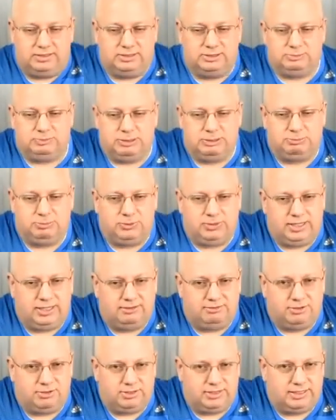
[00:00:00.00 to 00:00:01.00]
These people
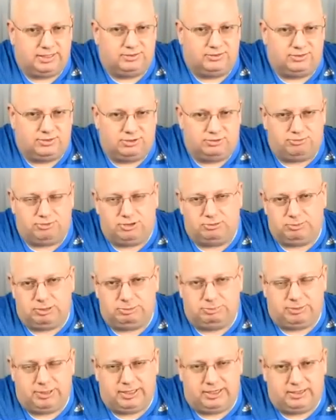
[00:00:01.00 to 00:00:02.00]
have their heads so
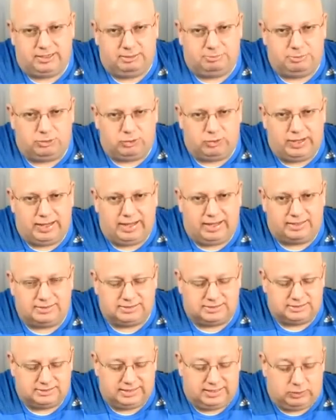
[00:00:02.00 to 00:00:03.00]
firmly planted up their
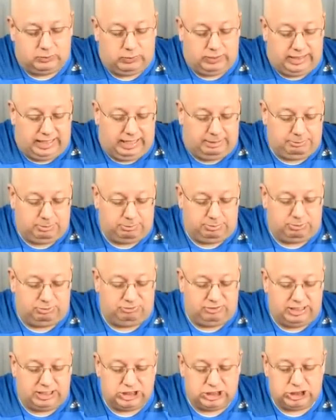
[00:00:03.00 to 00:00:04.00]
ass. It's like, well, I'm a
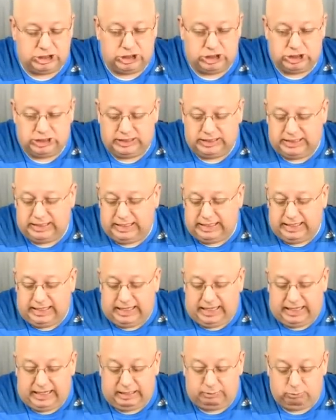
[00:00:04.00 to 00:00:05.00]
professor,
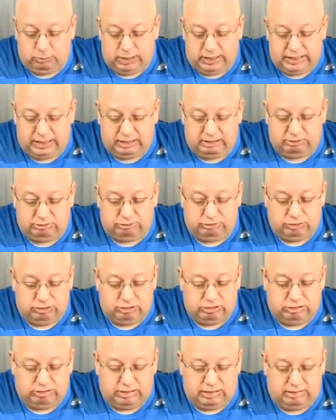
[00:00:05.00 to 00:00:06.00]
and I'm writing
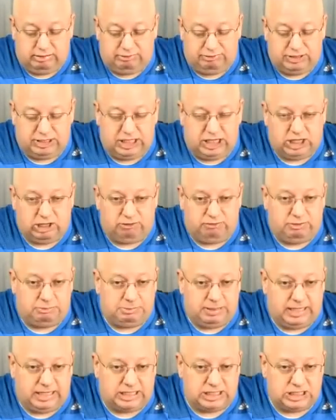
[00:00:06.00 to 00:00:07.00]
for a photography
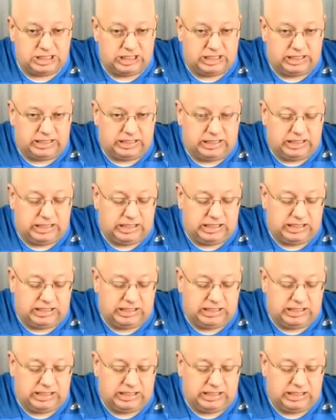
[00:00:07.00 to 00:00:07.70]
magazine.